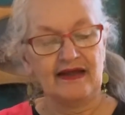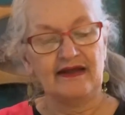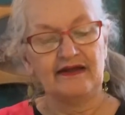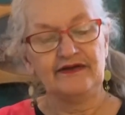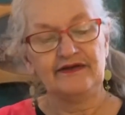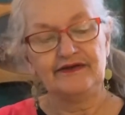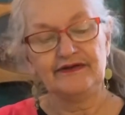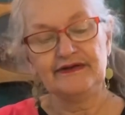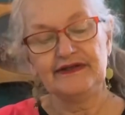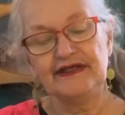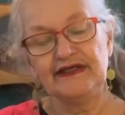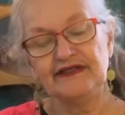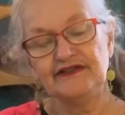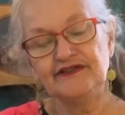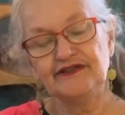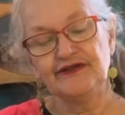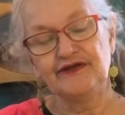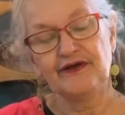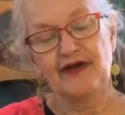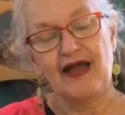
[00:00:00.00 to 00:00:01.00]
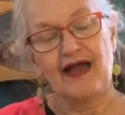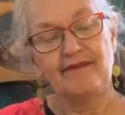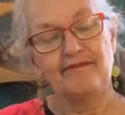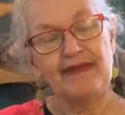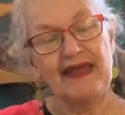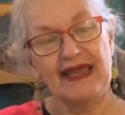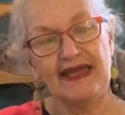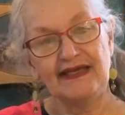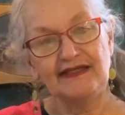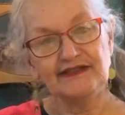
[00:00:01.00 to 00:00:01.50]
You'll need your
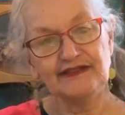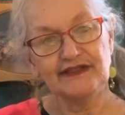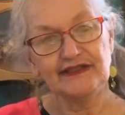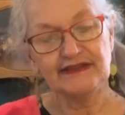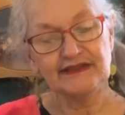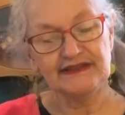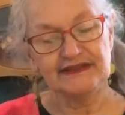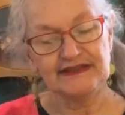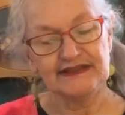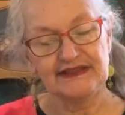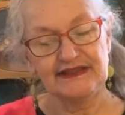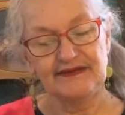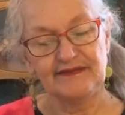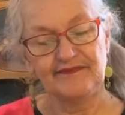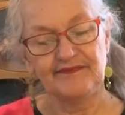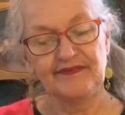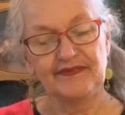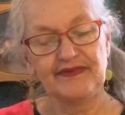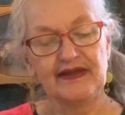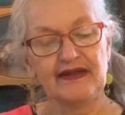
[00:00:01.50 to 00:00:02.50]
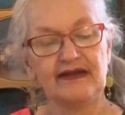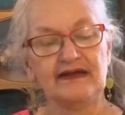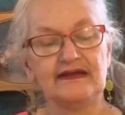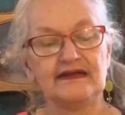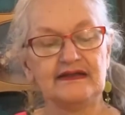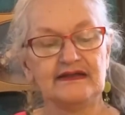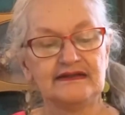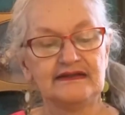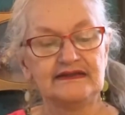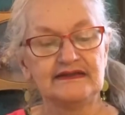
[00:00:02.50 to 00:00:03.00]
pages,
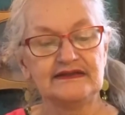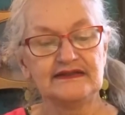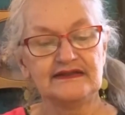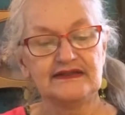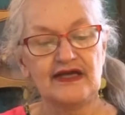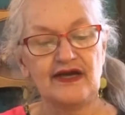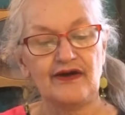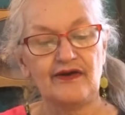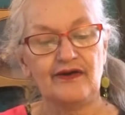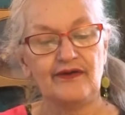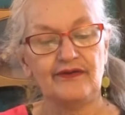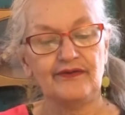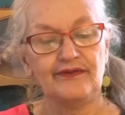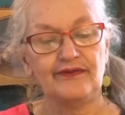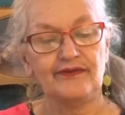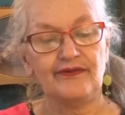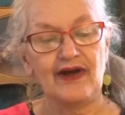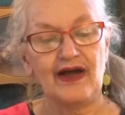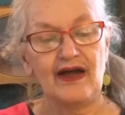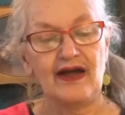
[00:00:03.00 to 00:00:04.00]
so